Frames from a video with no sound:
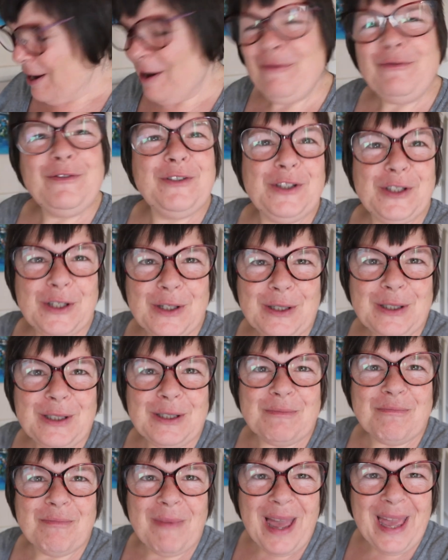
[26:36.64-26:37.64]
I've
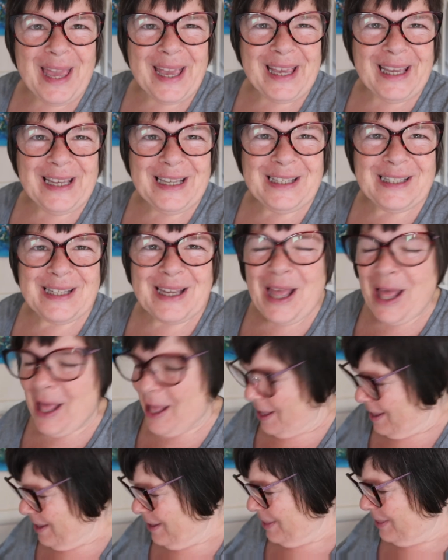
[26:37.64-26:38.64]
just made
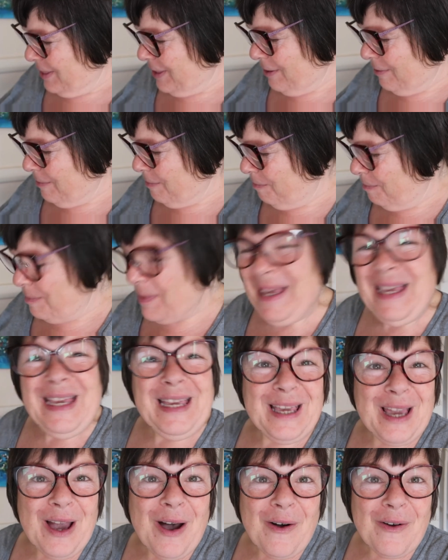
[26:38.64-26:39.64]
the
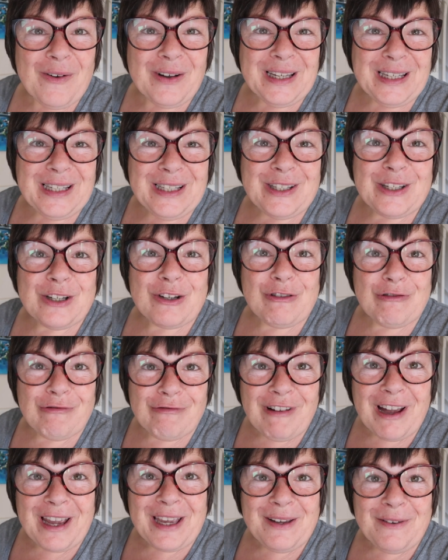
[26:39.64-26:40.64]
Be Kind
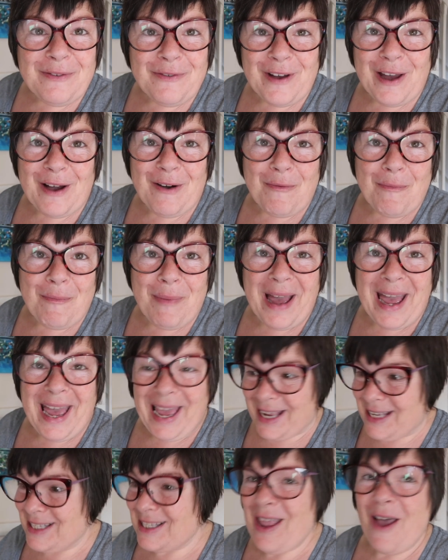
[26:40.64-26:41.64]
grey felt
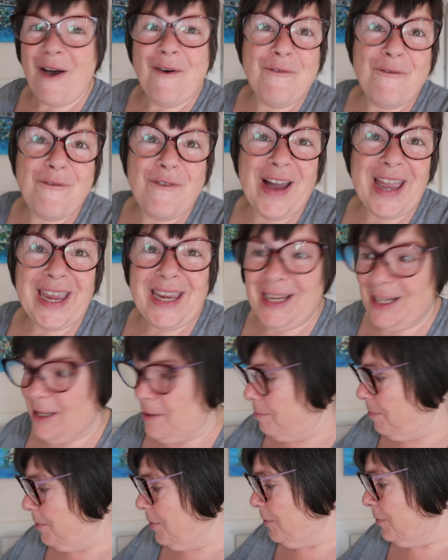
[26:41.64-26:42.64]
bags
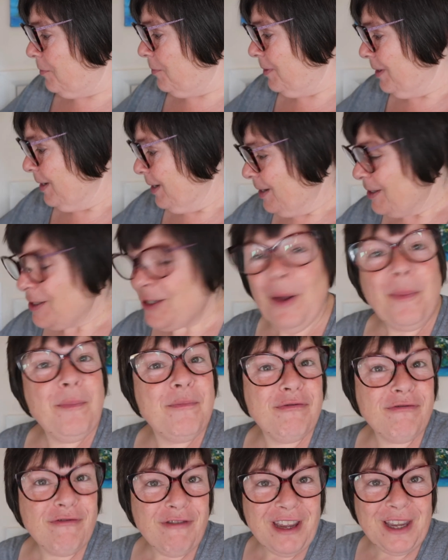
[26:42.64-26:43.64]
available to
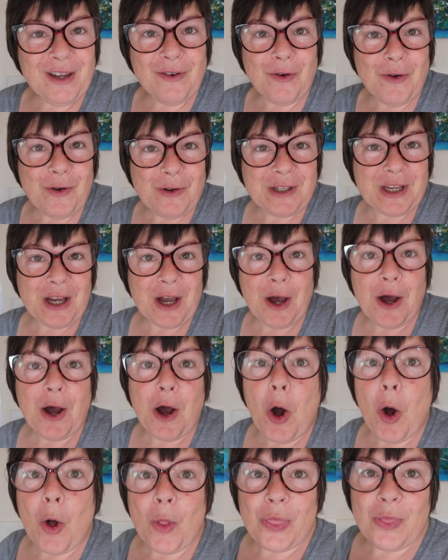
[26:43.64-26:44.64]
pre-order
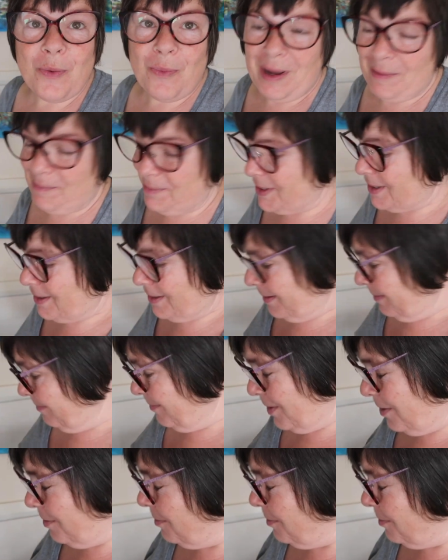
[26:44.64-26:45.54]
on the website.